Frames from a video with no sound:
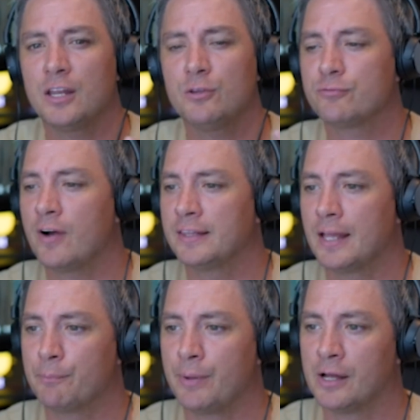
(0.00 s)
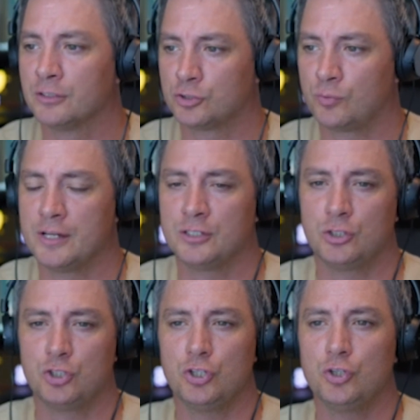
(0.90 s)
do you find that balance, right?
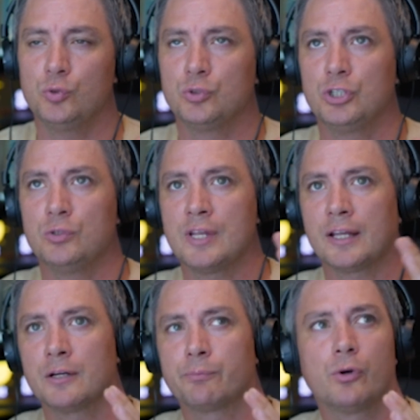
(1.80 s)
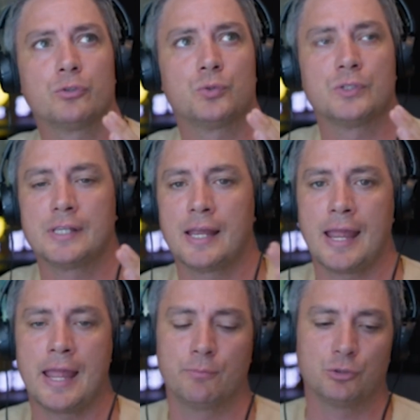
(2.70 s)
Do you take an approach where you say,
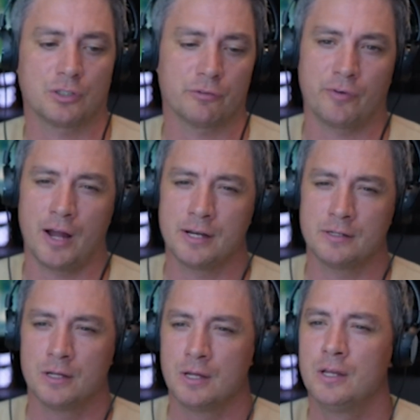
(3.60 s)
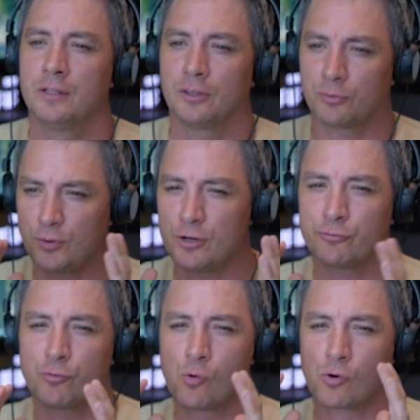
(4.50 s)
hey, I'm just going to find the 3 or
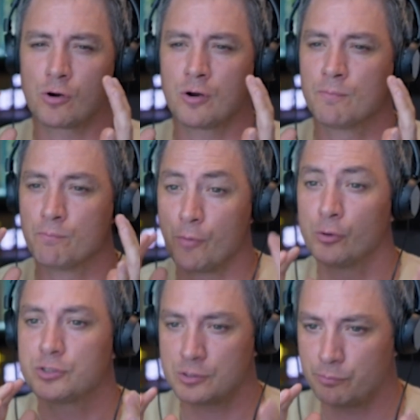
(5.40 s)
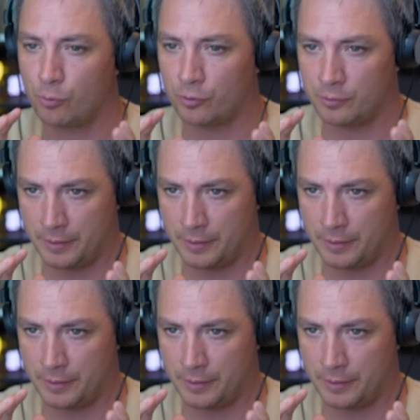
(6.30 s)
4 most important